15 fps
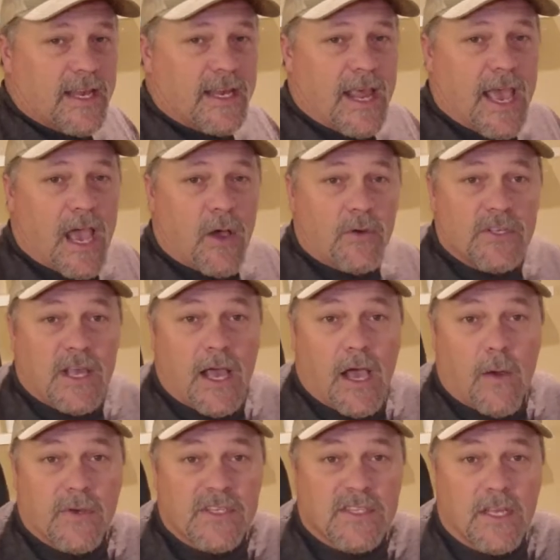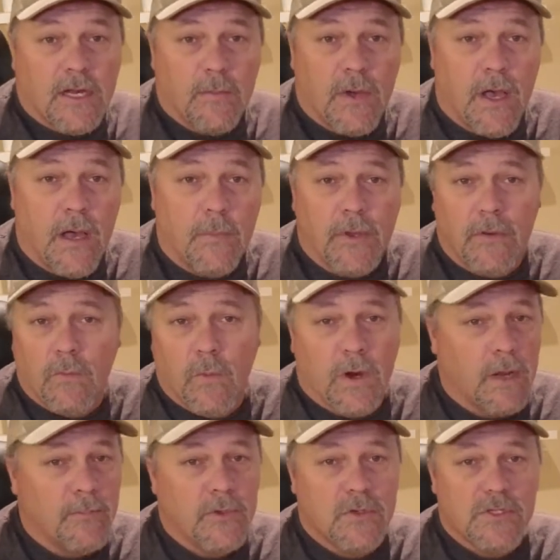and how I set them up, and what
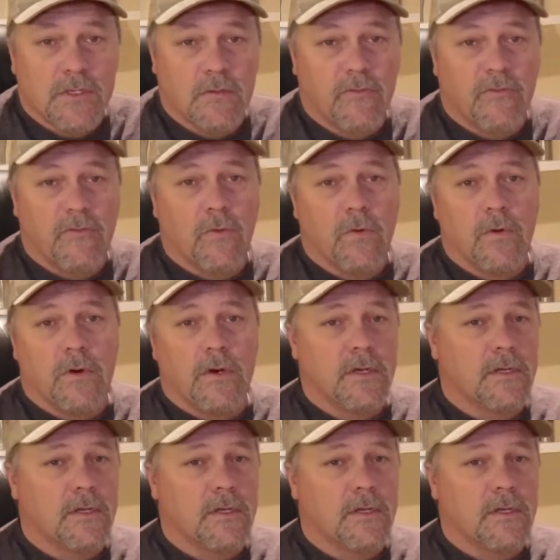I'm using them for.